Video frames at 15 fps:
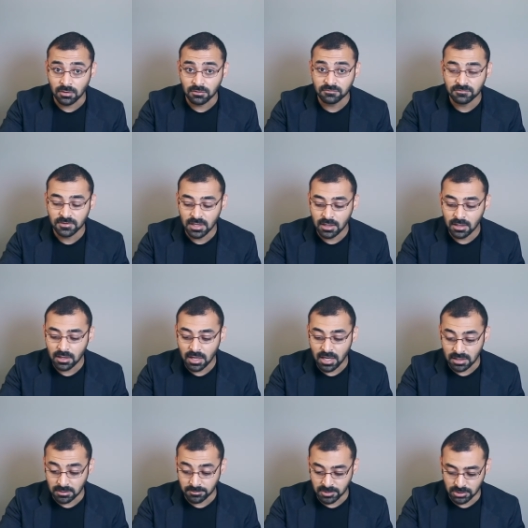of
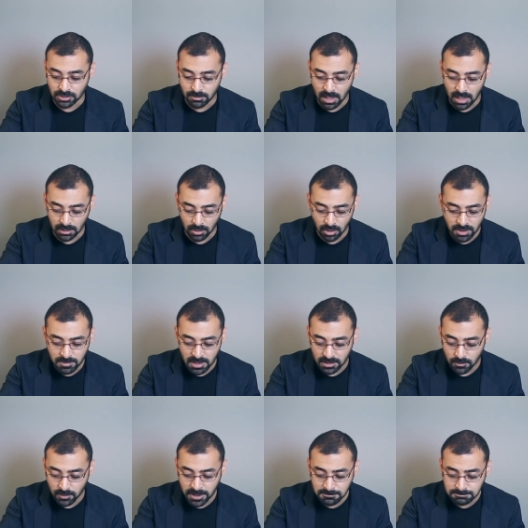aluminum alloy, by
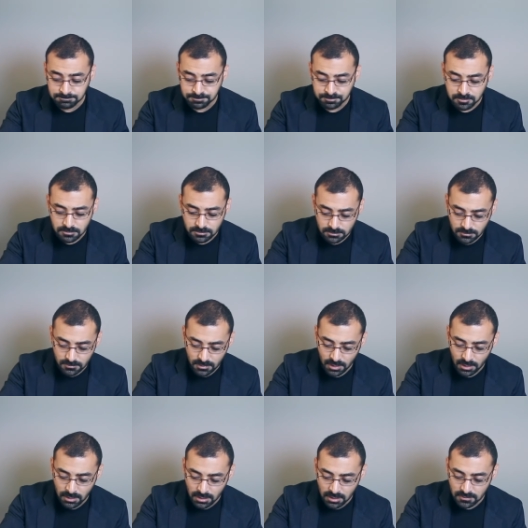the way.
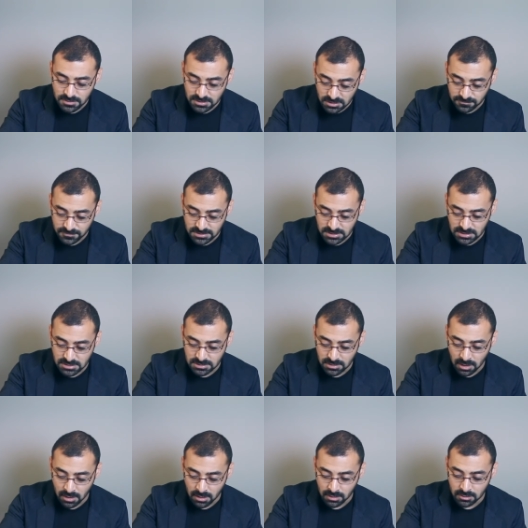The surfaces
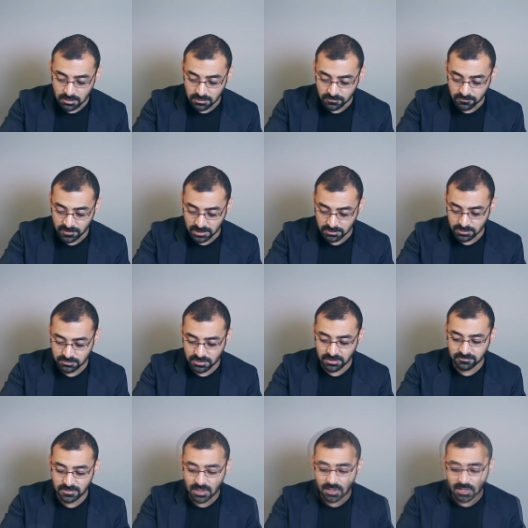are very
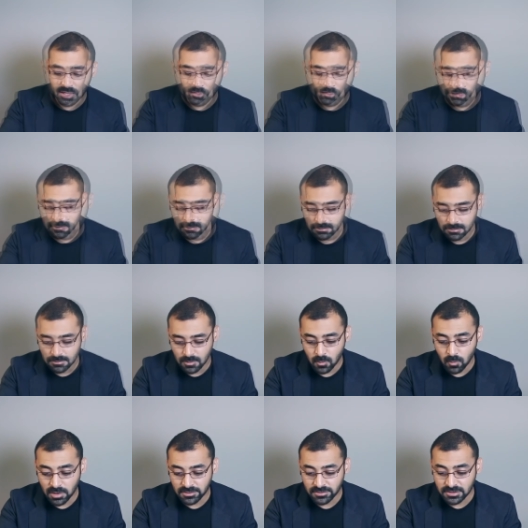rough.
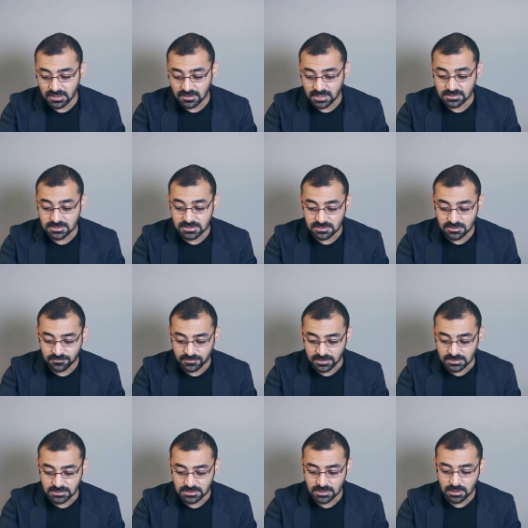One thing that is
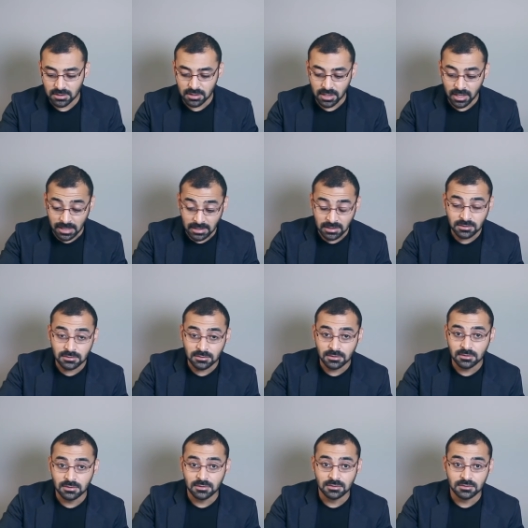different in
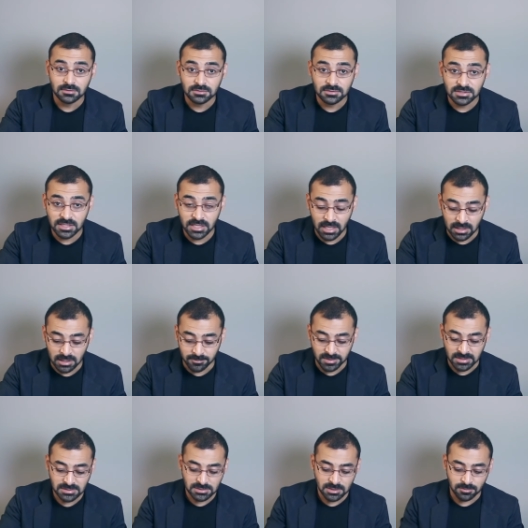D L M
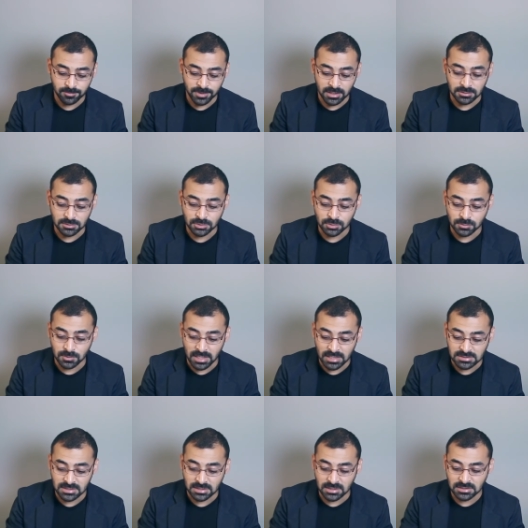S compared to
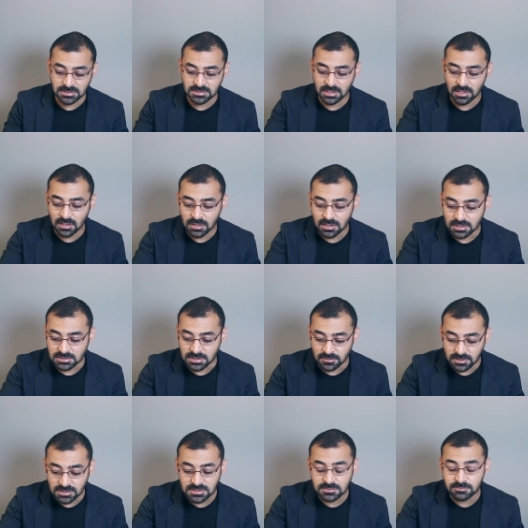S L S is in
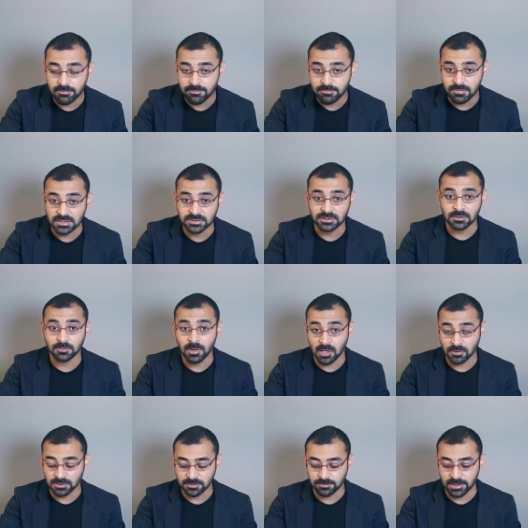this metal
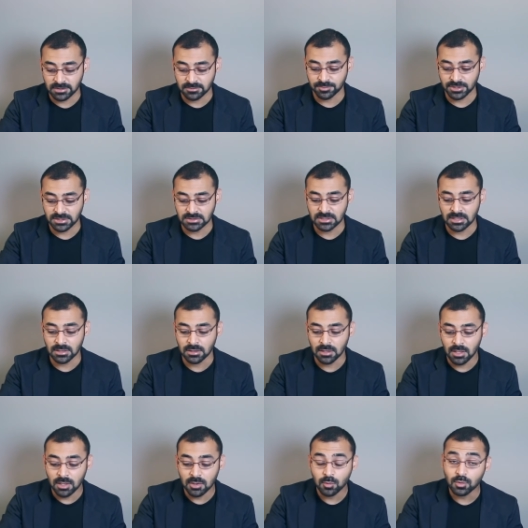powder bed printing,
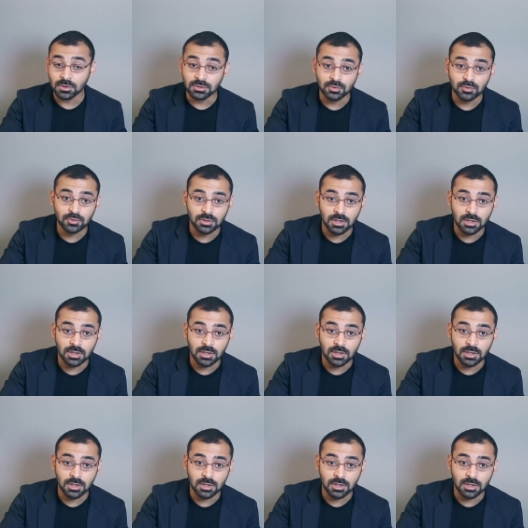we do